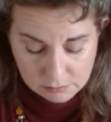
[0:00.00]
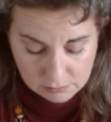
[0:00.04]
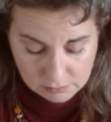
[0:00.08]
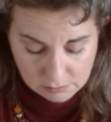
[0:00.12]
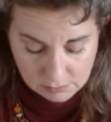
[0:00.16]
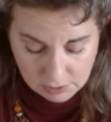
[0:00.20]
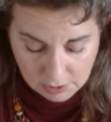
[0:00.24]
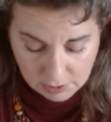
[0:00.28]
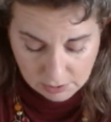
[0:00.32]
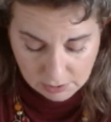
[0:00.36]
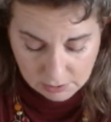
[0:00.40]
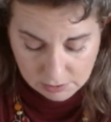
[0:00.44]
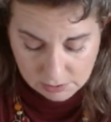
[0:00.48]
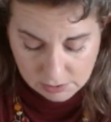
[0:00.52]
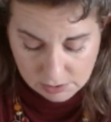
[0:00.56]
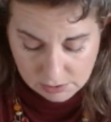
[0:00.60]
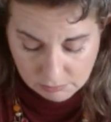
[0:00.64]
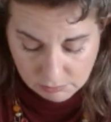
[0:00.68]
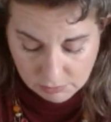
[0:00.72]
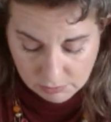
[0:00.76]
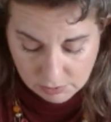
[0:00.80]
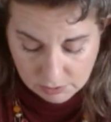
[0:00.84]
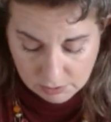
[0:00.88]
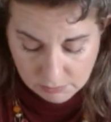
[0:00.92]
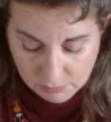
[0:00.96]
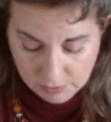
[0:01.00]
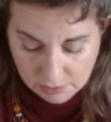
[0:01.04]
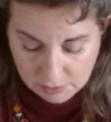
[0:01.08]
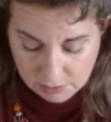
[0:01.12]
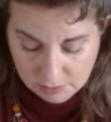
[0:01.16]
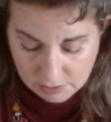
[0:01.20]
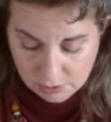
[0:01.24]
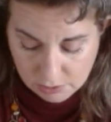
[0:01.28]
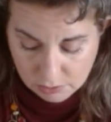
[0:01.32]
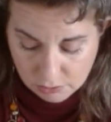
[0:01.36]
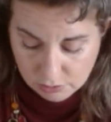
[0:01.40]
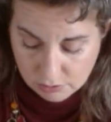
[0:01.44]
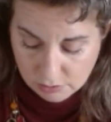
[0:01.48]
That is something to pay
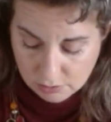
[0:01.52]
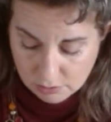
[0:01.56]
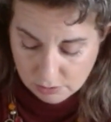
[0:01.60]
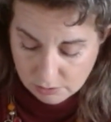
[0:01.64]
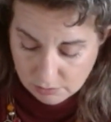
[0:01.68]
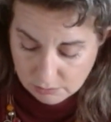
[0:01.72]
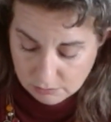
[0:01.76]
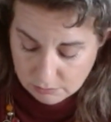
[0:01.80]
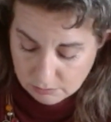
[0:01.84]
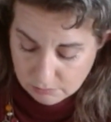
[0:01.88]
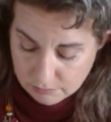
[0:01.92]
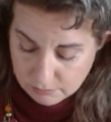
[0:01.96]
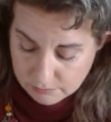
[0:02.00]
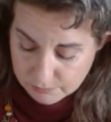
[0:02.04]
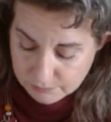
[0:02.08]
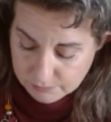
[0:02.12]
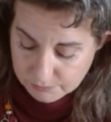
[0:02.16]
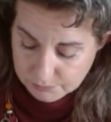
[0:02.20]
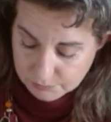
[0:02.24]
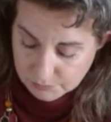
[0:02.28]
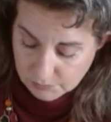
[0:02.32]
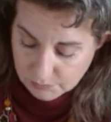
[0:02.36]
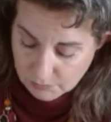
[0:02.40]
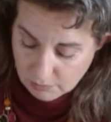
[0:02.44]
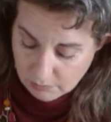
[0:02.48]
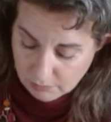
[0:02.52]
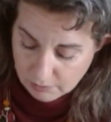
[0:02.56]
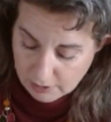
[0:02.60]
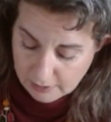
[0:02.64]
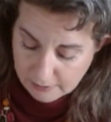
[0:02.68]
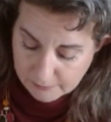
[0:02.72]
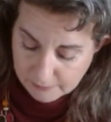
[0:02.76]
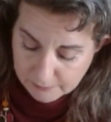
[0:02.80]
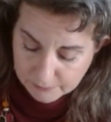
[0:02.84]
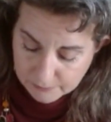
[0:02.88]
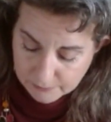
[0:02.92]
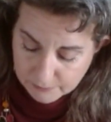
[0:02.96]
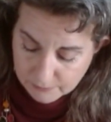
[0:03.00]
attention to. Okay?
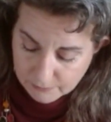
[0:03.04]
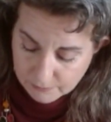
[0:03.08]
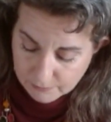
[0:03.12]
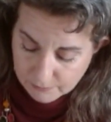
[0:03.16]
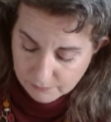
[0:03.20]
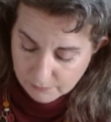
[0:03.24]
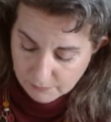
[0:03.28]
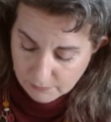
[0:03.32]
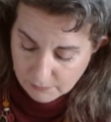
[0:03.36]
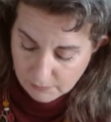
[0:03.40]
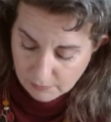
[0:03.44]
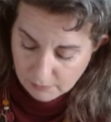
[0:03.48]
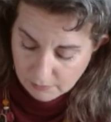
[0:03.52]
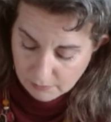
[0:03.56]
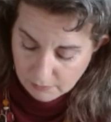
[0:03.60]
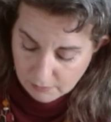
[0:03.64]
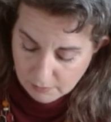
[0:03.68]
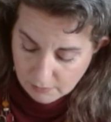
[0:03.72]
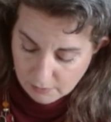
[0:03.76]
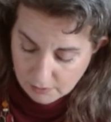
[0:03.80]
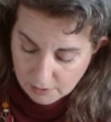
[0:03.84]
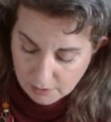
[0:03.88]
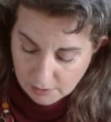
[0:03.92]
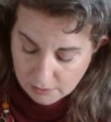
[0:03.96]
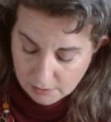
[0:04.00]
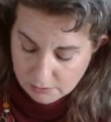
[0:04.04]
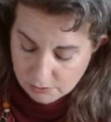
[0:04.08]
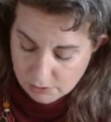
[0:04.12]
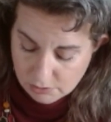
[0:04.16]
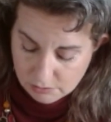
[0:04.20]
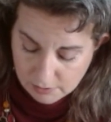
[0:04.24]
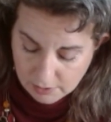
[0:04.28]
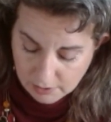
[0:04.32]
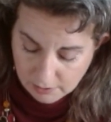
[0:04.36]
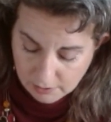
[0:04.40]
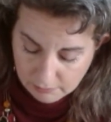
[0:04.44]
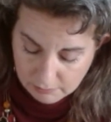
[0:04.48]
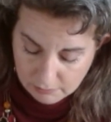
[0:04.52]
And
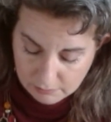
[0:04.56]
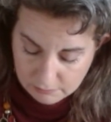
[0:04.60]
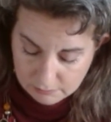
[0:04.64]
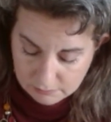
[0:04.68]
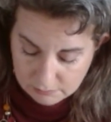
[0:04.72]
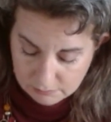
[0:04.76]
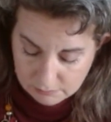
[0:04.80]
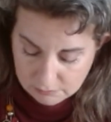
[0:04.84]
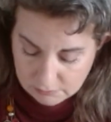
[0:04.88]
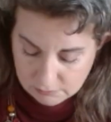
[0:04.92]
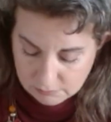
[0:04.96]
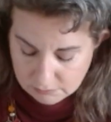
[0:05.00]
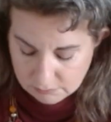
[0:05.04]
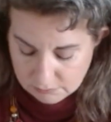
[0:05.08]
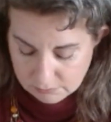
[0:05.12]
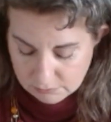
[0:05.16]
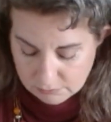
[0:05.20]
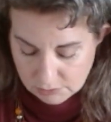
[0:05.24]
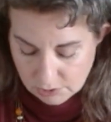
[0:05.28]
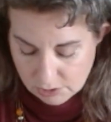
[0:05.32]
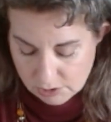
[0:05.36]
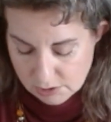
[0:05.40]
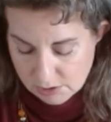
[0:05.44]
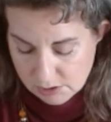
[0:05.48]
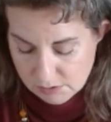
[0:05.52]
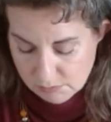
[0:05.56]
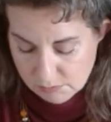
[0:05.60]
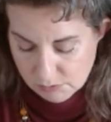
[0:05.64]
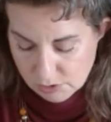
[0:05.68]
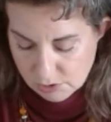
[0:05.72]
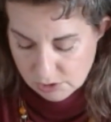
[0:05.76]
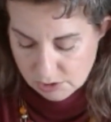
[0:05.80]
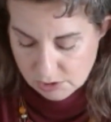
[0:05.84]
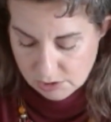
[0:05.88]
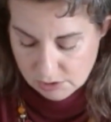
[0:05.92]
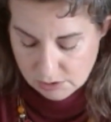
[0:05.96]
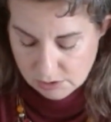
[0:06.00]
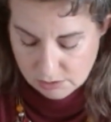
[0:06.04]
strength. Justice,
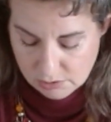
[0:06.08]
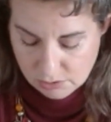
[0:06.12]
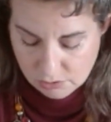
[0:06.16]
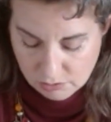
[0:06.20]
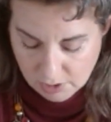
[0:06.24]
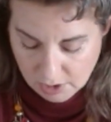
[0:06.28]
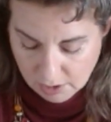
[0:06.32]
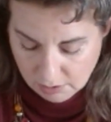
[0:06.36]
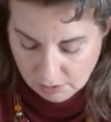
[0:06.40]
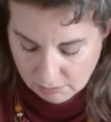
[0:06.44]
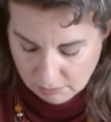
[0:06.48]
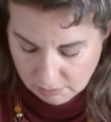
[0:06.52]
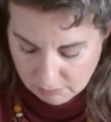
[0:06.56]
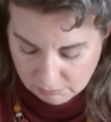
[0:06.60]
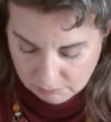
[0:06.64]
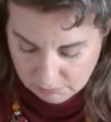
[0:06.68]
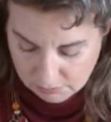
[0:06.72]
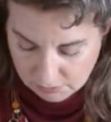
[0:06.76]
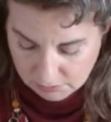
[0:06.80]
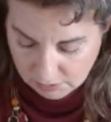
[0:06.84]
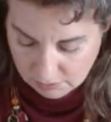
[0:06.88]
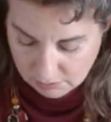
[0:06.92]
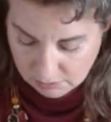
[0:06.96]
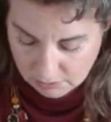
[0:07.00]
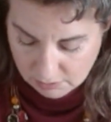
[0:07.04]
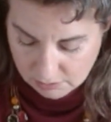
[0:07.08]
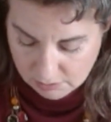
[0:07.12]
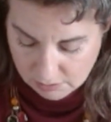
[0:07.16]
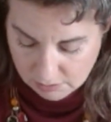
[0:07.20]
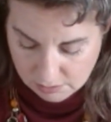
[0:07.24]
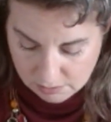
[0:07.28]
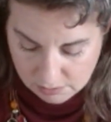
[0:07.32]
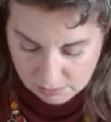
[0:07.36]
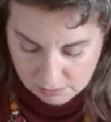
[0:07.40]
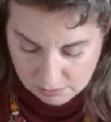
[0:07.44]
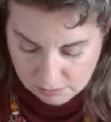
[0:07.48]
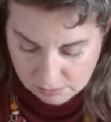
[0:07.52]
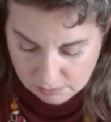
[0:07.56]
magician, strength. My
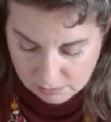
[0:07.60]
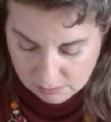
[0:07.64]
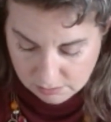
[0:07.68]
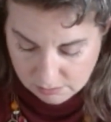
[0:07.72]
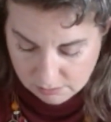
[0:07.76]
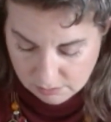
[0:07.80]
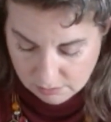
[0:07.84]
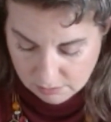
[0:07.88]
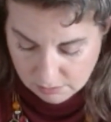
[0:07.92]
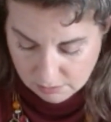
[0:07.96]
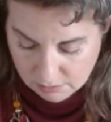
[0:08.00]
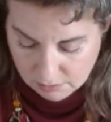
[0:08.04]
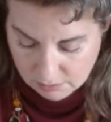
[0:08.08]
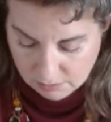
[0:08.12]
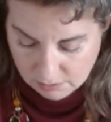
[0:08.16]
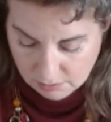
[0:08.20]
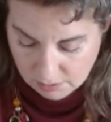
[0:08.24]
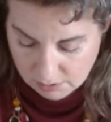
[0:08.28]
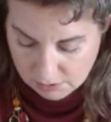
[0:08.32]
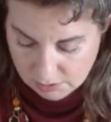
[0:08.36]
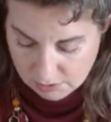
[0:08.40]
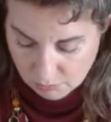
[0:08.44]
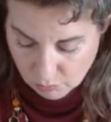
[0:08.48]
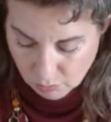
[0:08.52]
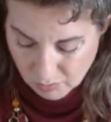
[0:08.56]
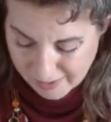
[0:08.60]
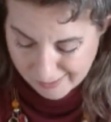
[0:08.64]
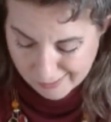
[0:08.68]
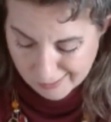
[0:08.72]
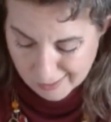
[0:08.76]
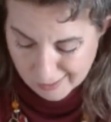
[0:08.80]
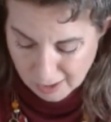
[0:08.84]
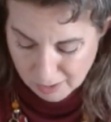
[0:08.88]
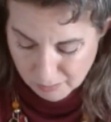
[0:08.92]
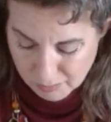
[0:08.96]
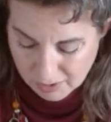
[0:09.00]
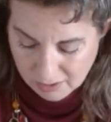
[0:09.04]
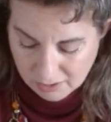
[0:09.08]
goodness. That's a winning
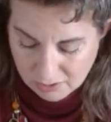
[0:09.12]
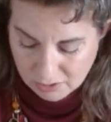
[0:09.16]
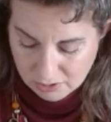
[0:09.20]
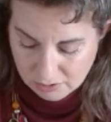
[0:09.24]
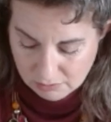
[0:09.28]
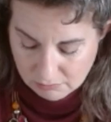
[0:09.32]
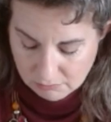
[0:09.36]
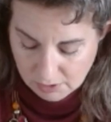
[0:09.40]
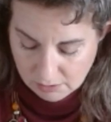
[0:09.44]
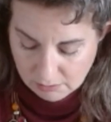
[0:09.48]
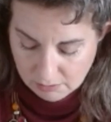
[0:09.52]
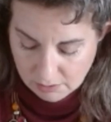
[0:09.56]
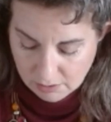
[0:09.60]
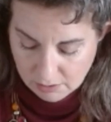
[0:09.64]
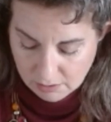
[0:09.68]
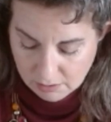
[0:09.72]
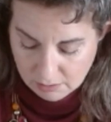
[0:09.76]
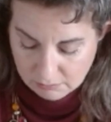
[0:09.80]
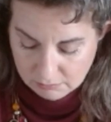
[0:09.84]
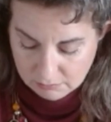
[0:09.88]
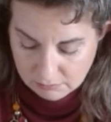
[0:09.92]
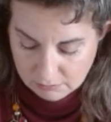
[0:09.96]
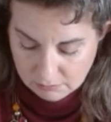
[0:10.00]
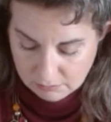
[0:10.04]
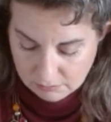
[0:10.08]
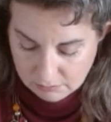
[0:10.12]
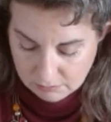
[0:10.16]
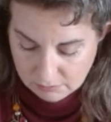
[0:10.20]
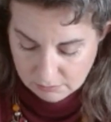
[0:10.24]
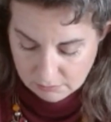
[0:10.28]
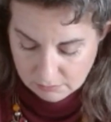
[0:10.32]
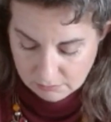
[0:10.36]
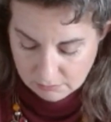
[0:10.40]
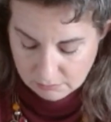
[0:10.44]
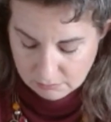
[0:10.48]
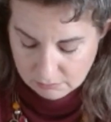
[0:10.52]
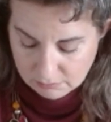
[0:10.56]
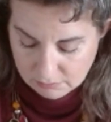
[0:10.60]
combination right there.
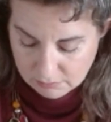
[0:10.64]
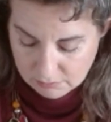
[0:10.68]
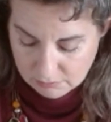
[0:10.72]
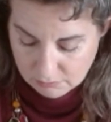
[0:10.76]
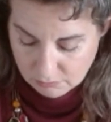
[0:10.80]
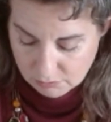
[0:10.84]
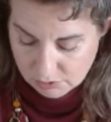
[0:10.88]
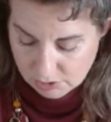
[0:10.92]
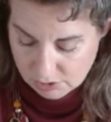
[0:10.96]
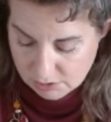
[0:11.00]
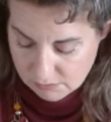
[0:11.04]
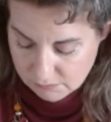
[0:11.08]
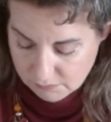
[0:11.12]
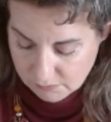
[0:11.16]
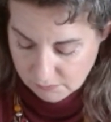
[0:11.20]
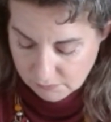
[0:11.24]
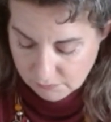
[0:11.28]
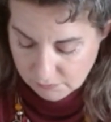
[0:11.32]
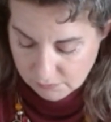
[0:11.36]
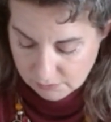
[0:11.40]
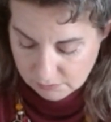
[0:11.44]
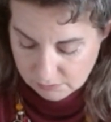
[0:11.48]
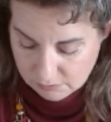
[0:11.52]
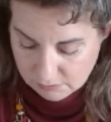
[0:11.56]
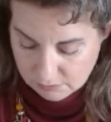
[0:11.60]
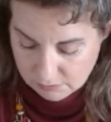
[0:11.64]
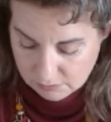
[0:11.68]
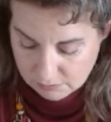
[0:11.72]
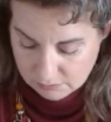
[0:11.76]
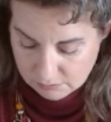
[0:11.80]
Wishes fulfilled.